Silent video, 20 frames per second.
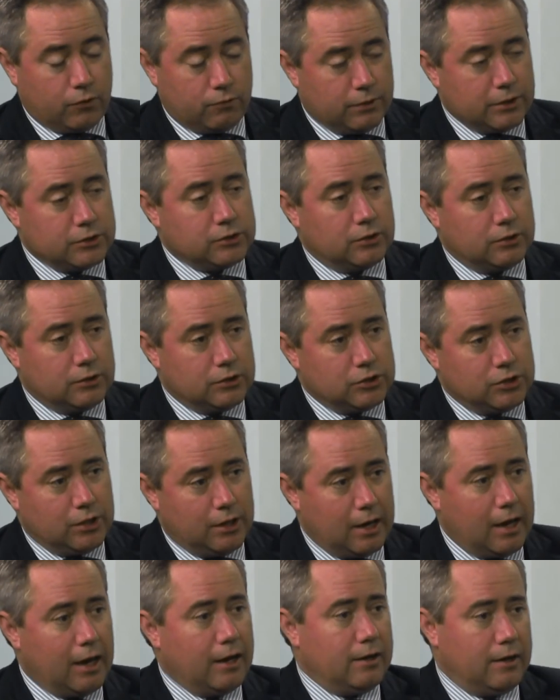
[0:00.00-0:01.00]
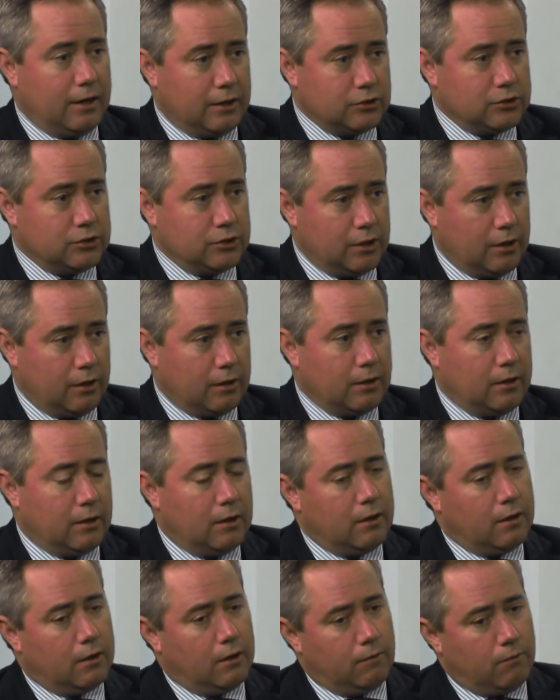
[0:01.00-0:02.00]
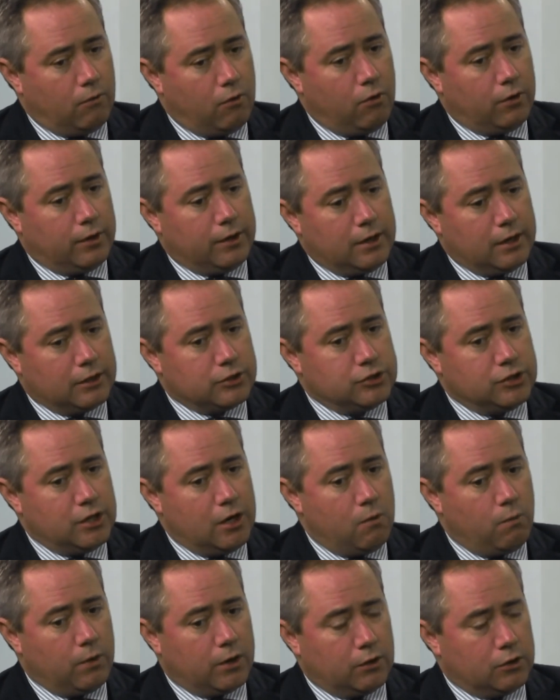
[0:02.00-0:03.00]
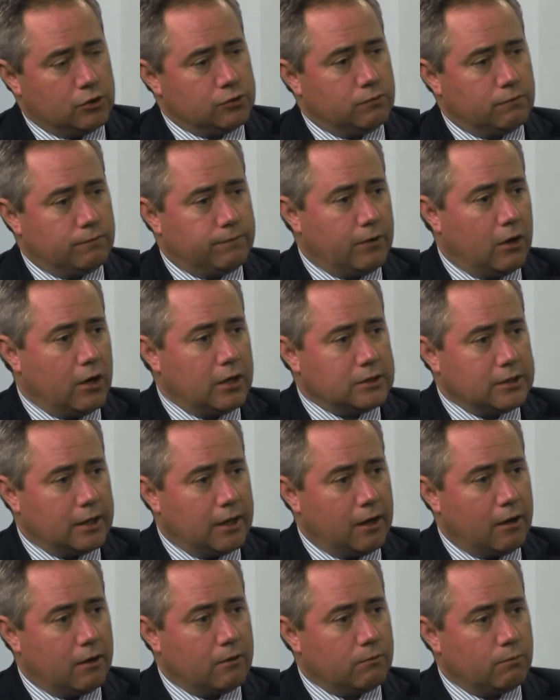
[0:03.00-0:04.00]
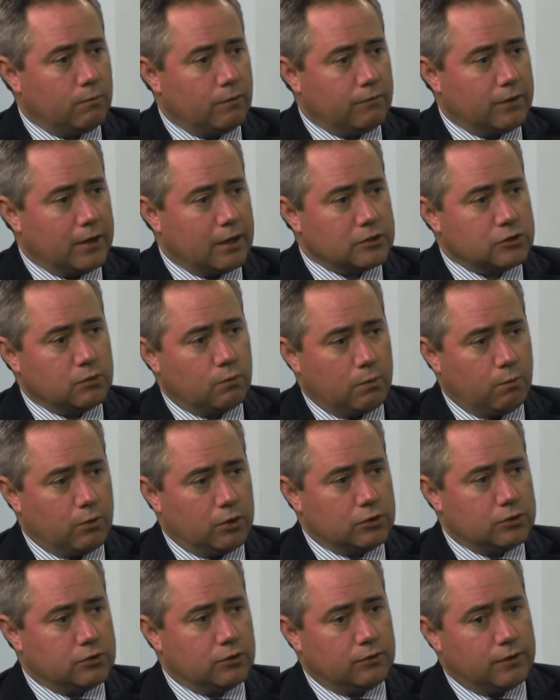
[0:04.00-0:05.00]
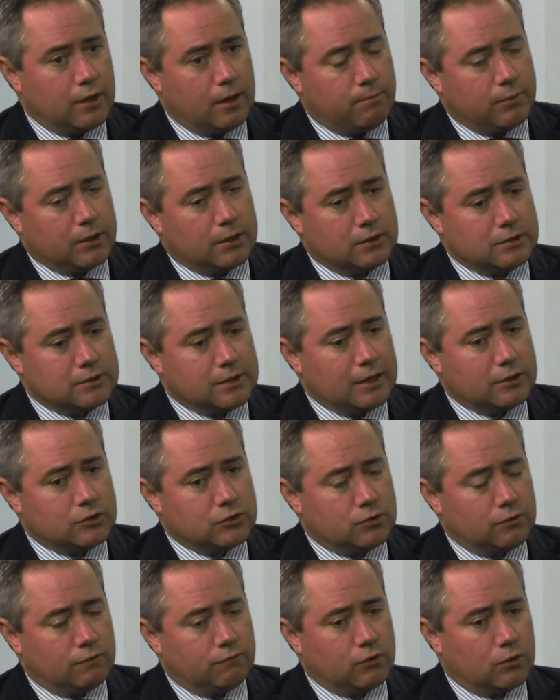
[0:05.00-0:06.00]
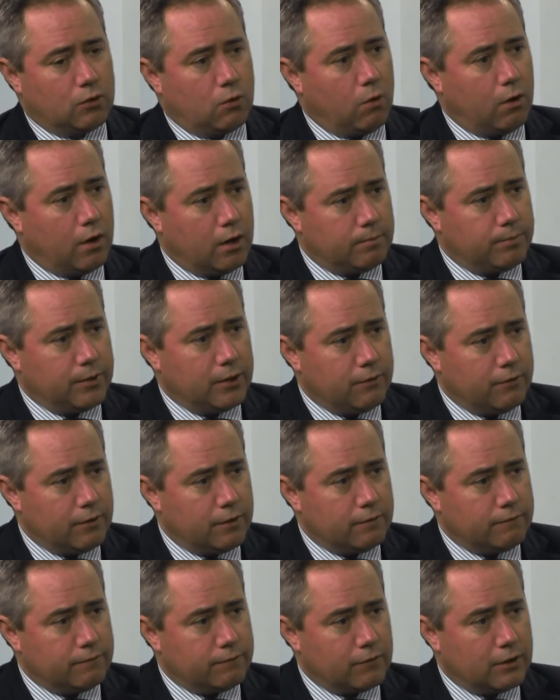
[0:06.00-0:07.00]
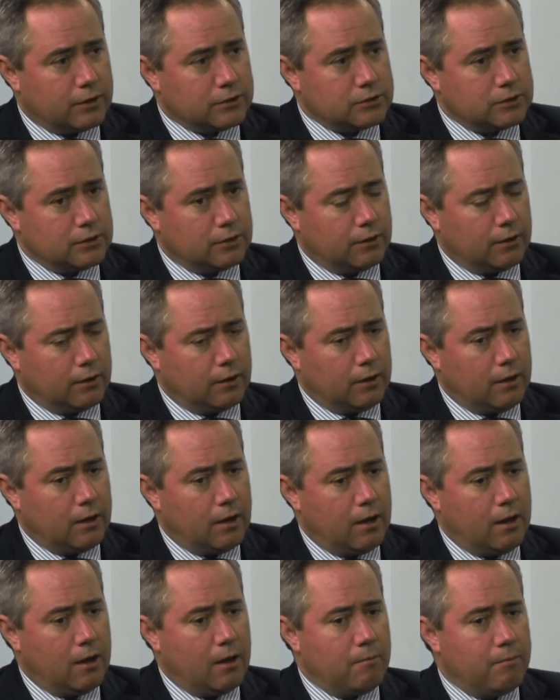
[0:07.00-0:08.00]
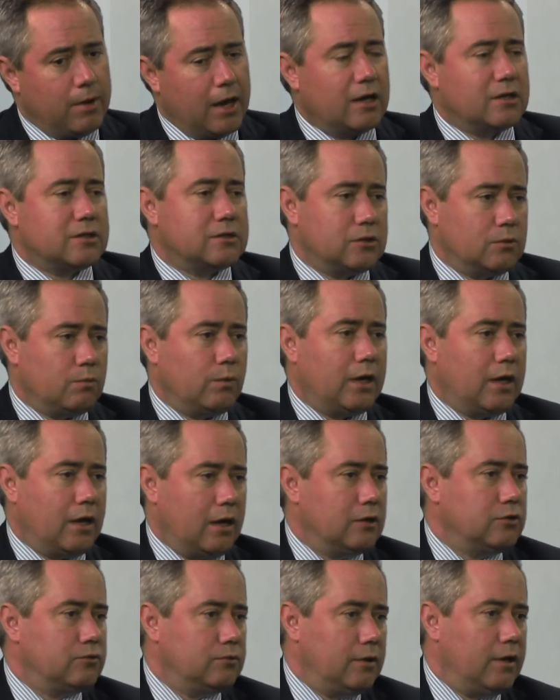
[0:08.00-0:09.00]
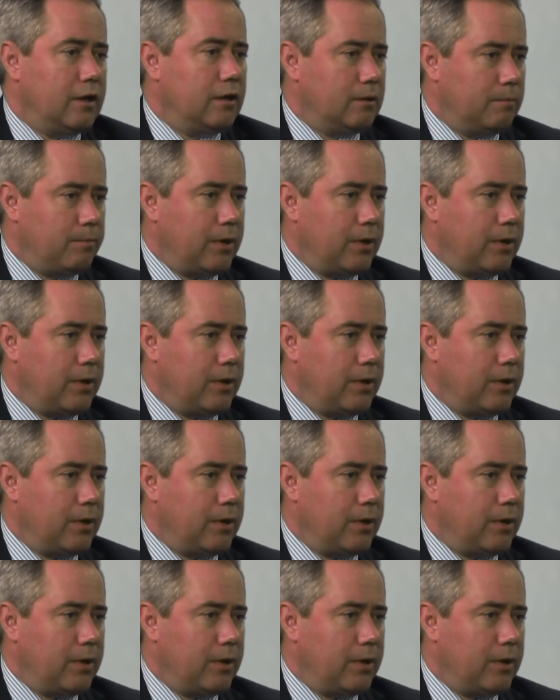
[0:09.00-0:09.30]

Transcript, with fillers: the rest of this year and next year. Early next year we're going to drill Fire Tower. We've announced that we want to do that because that's sort of the quiet period for us in the Paterson. We can't drill out in the